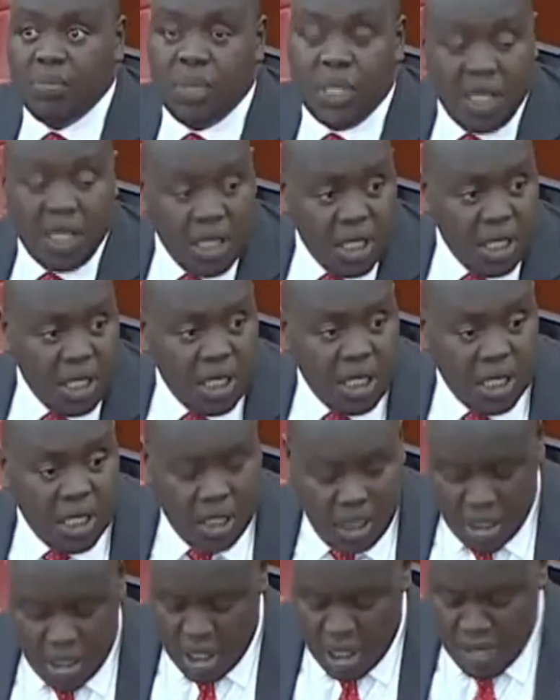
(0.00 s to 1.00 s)

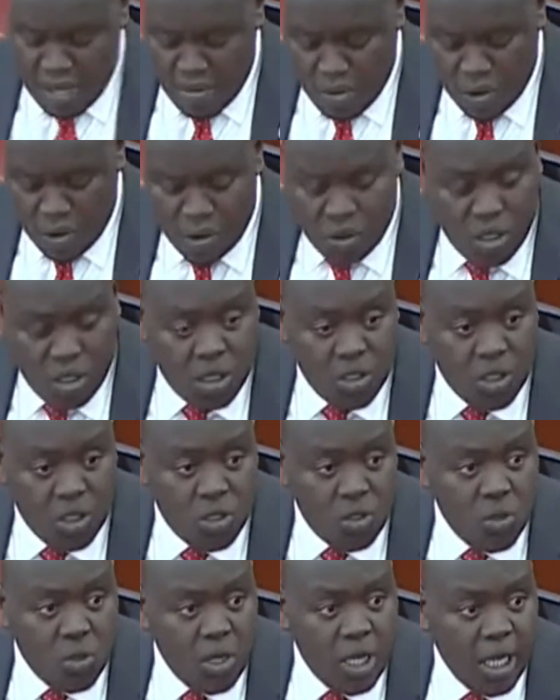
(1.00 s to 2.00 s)
dependently uh, mostly the
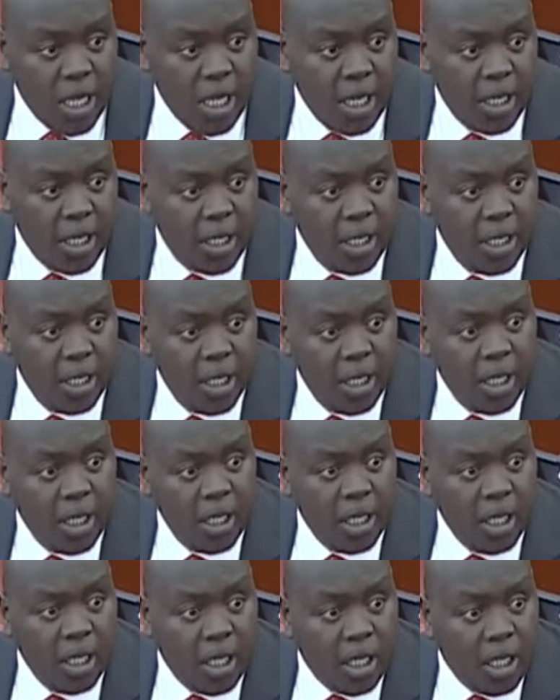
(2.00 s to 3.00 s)
sugar,
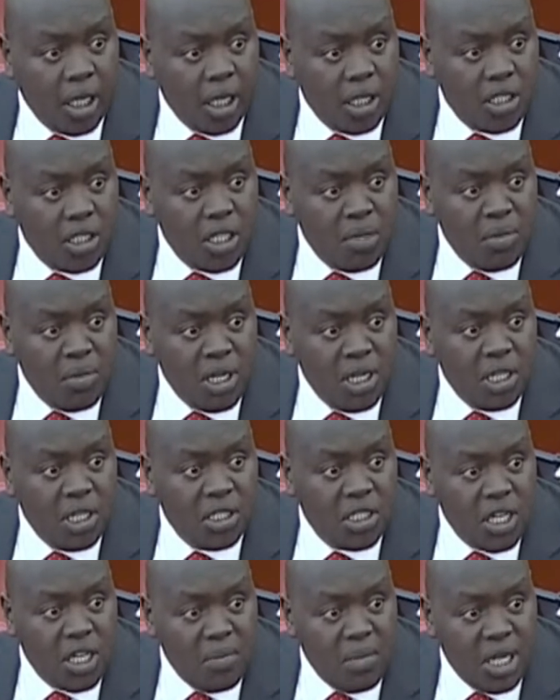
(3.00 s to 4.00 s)
uh, Chemelil
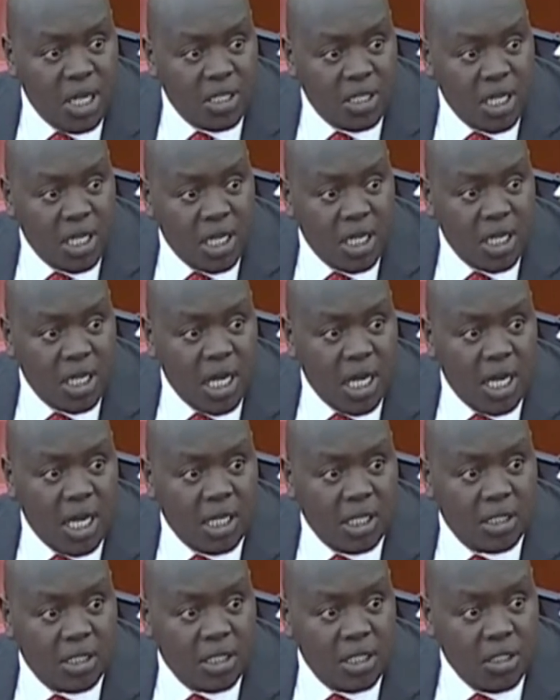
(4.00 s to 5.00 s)
Chemas
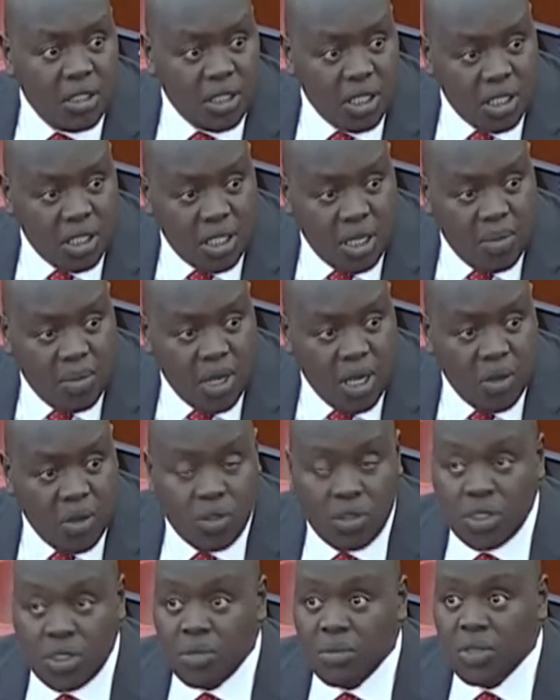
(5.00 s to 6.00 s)
area, Tinderet
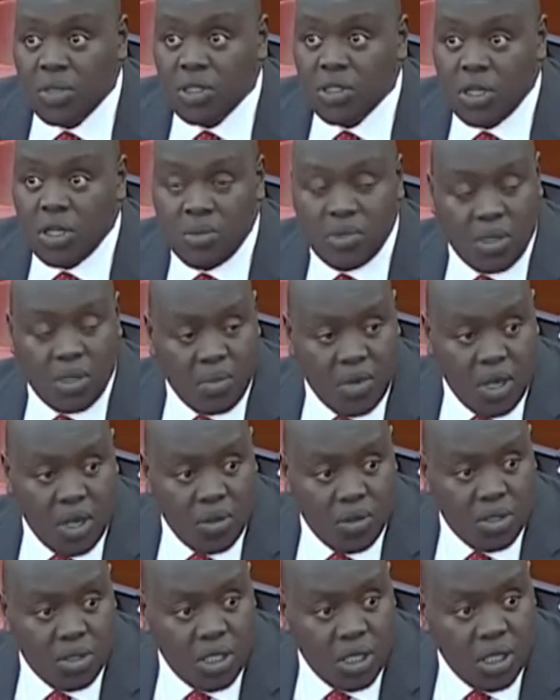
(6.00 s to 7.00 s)
sub-county, Mosop
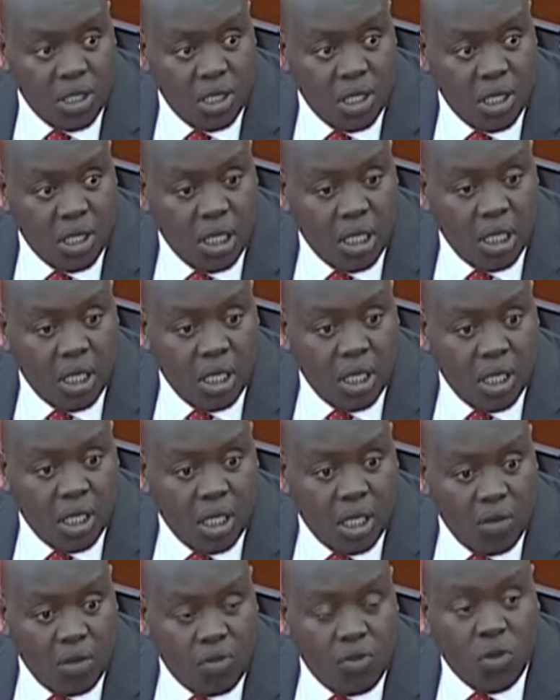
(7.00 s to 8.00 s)
sub-county.
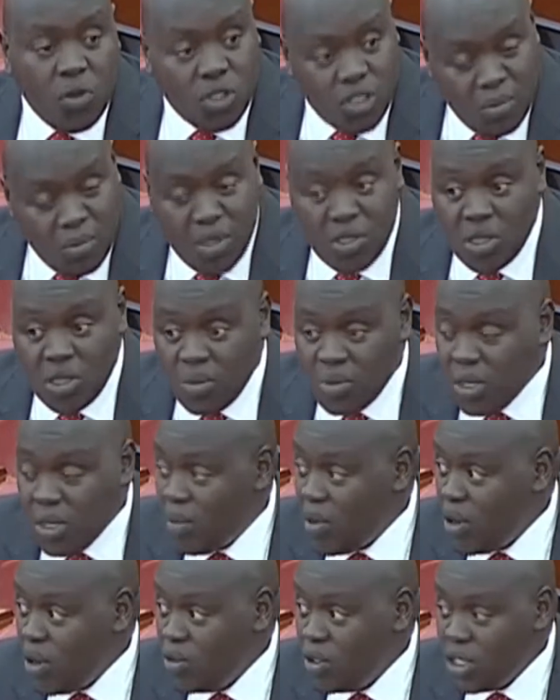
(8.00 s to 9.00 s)
Uh, of course, the Mosop
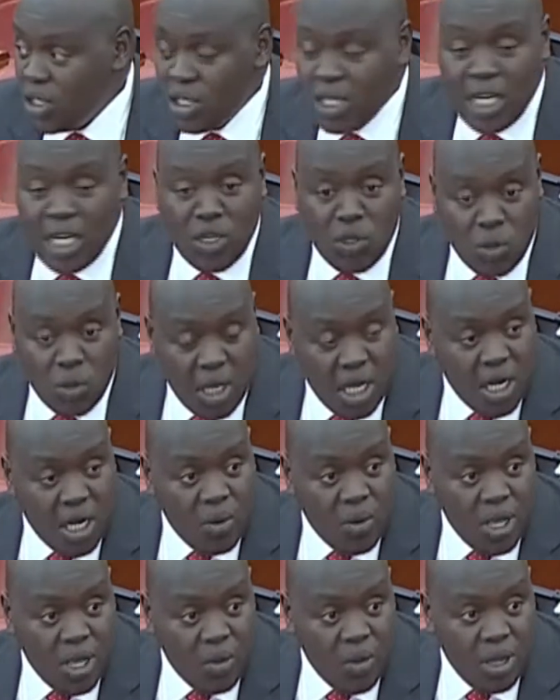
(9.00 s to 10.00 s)
sub-county is a new era
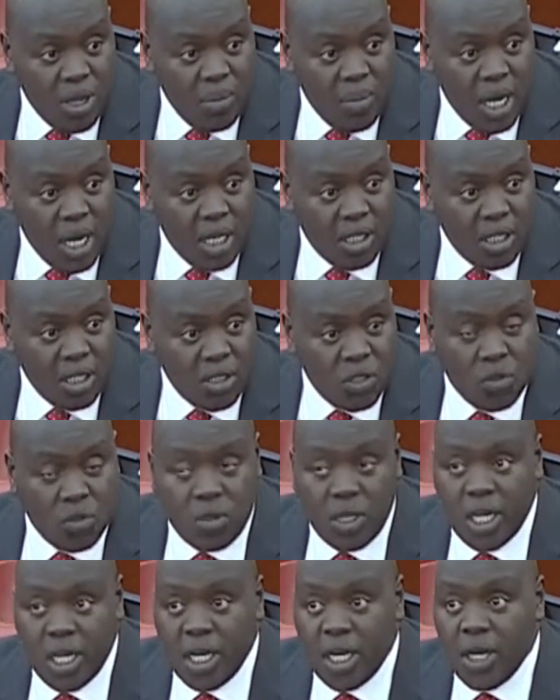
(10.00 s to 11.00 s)
where we are planting
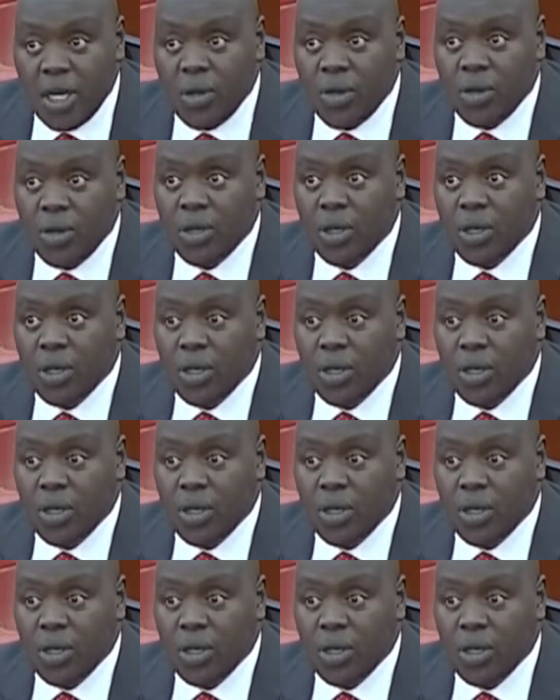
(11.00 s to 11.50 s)
sugar now.